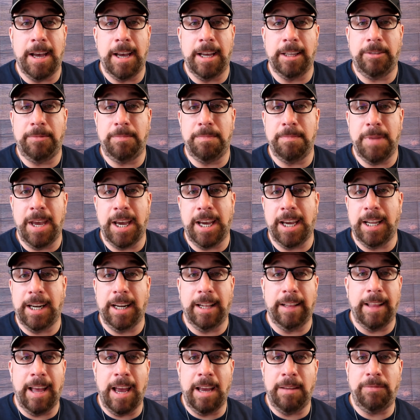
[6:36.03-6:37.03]
making
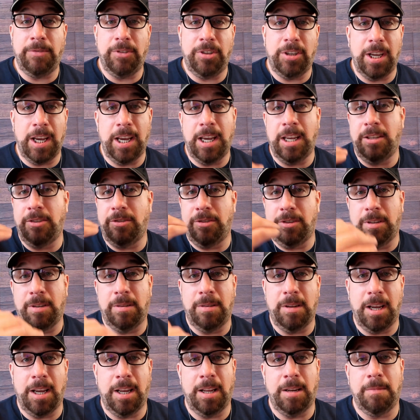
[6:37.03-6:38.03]
a life change
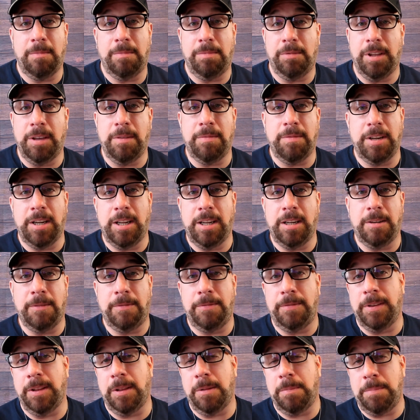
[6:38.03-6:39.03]
and living in the
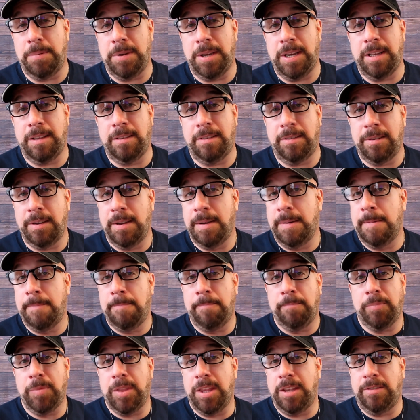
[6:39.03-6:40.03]
Philippines.
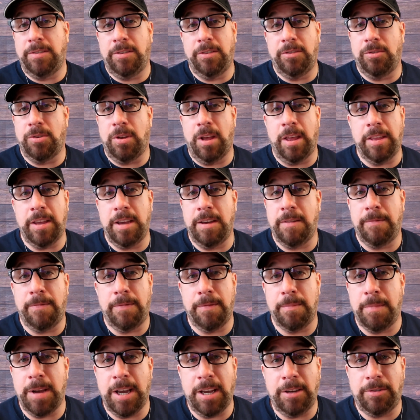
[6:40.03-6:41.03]
This is all the
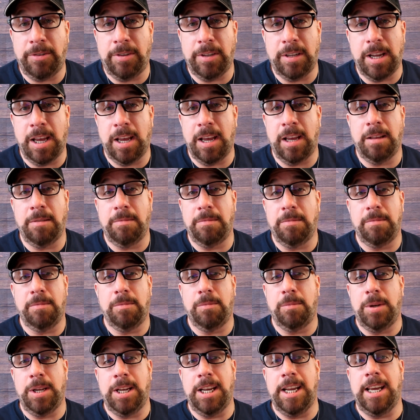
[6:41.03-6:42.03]
information that
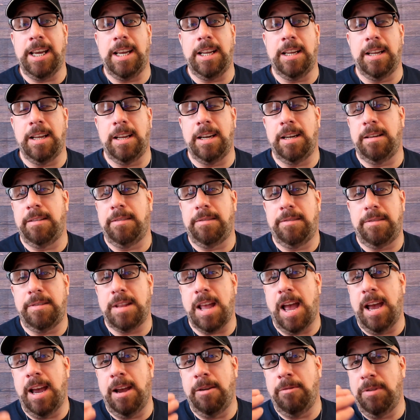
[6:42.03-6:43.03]
we need. And
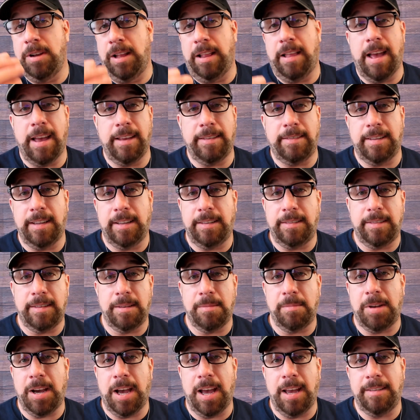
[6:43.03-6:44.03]
I realize that
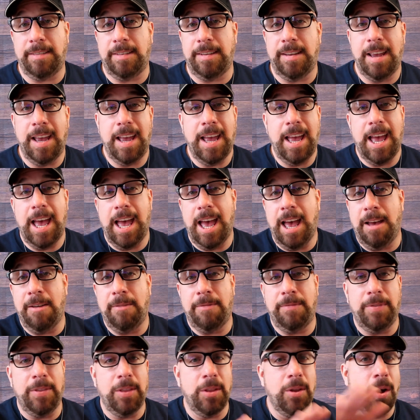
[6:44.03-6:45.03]
some guys
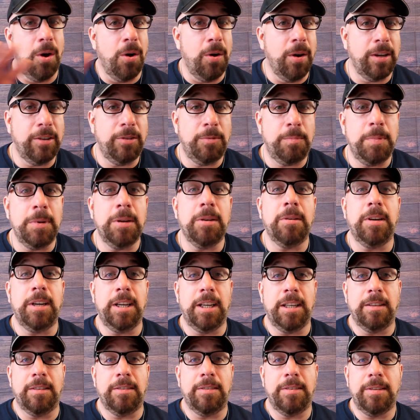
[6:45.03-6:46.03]
have no
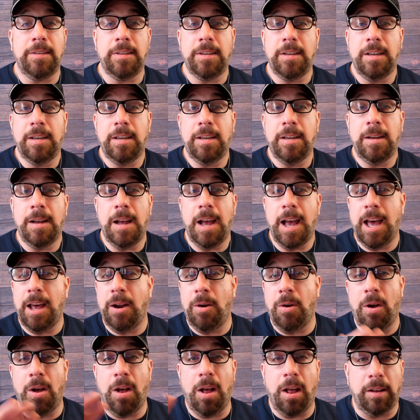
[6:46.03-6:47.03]
experience at
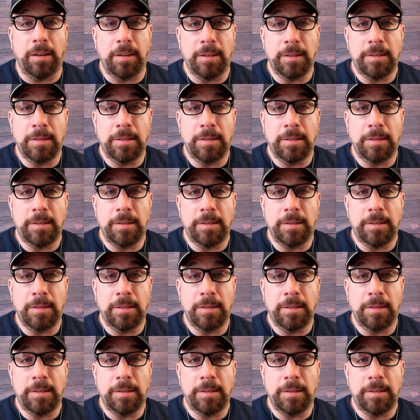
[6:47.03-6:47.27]
all